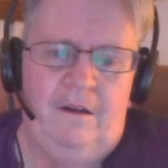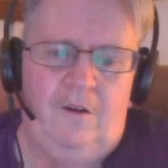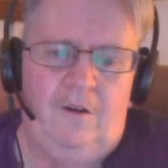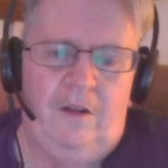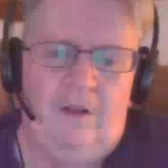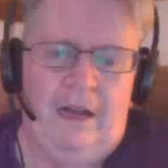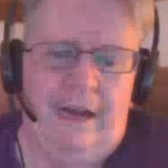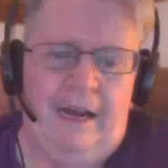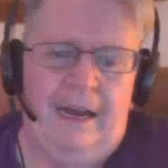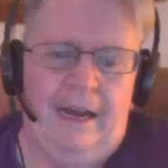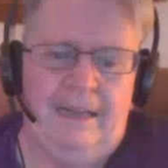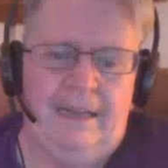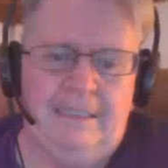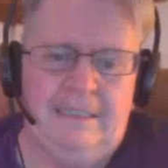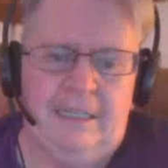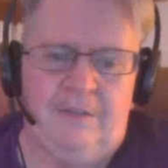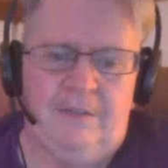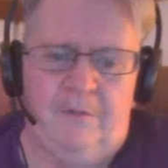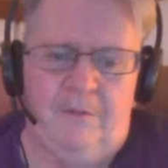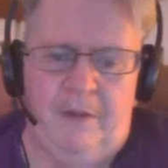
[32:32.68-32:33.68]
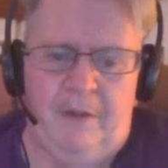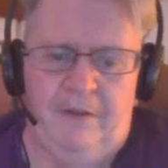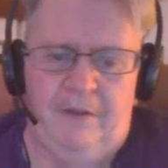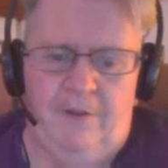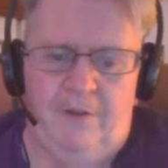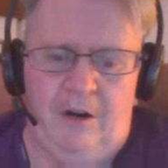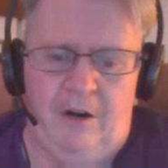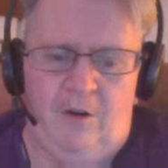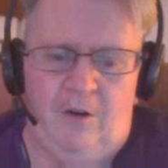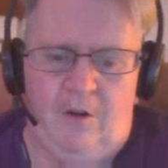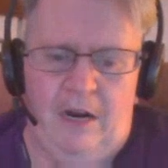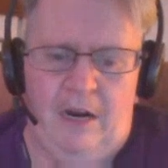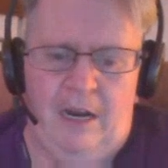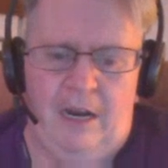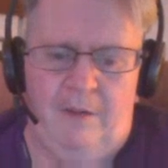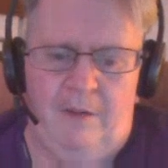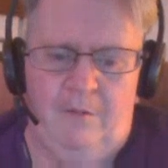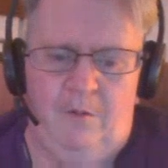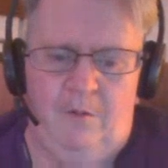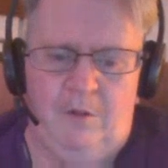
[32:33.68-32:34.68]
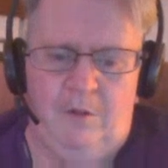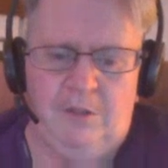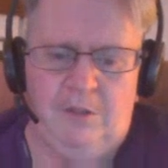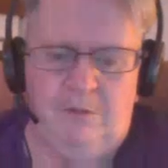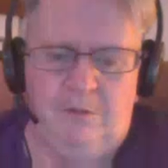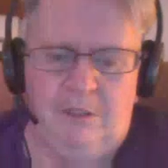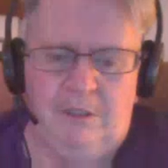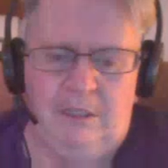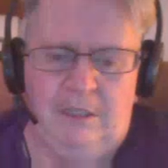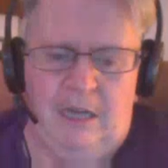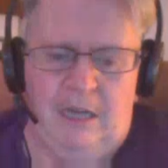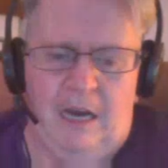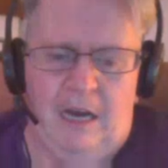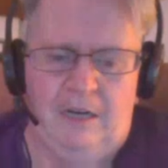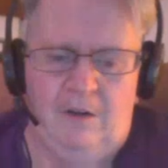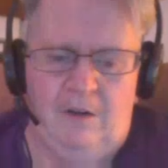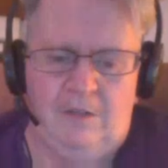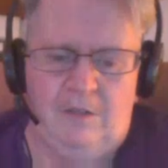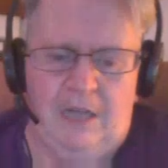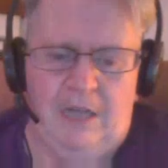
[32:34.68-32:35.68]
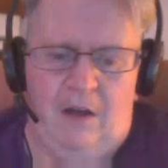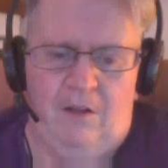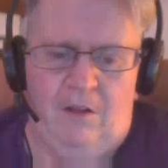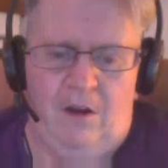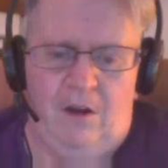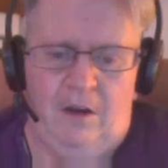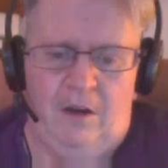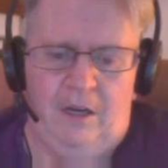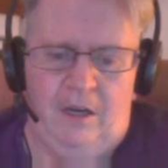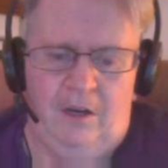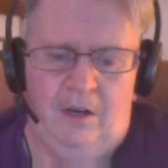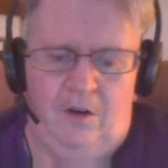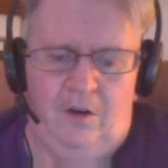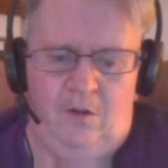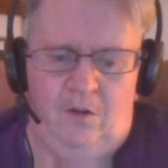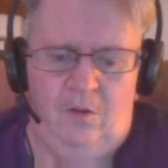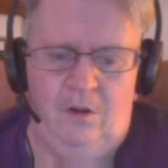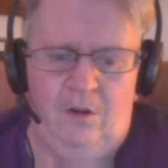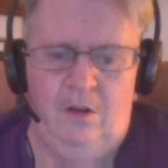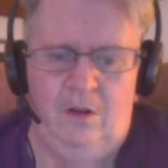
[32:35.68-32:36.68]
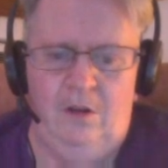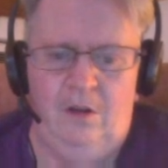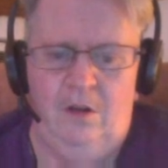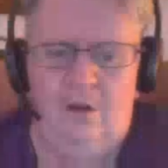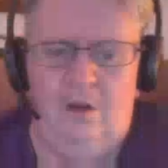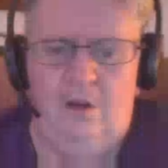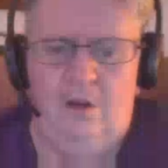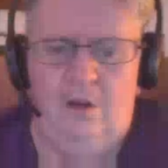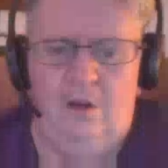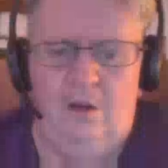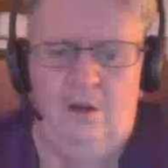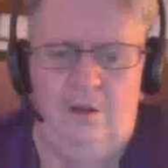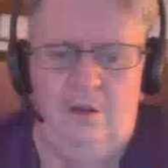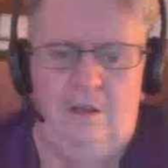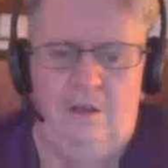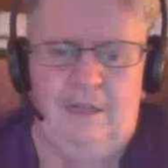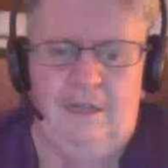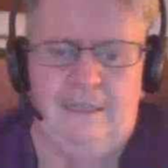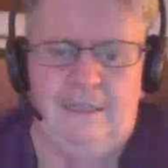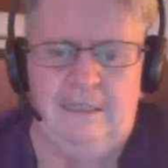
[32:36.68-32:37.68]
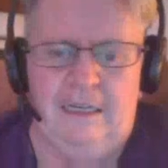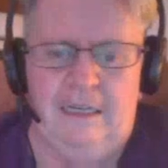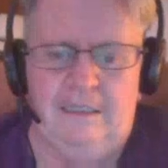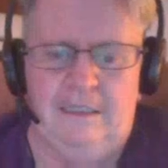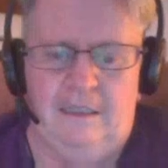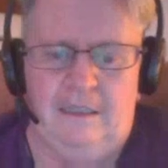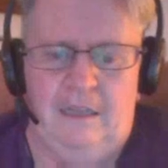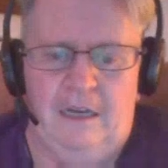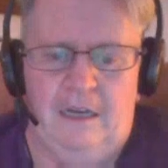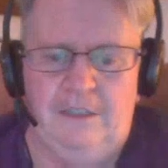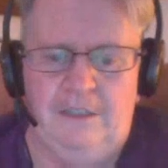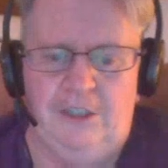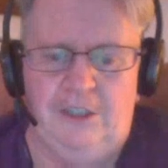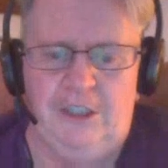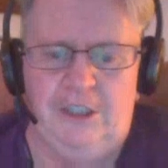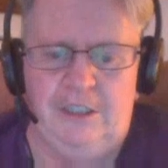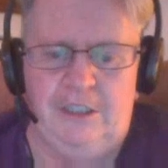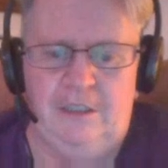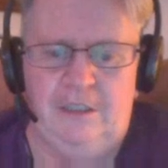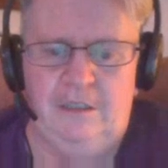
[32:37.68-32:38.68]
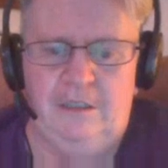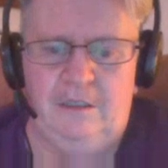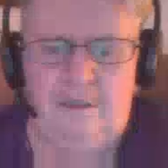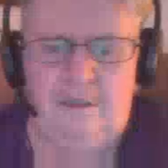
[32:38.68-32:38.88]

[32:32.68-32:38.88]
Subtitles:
Hold on, I got a text from my friend Graham, which was God knows how long ago, that says lunch.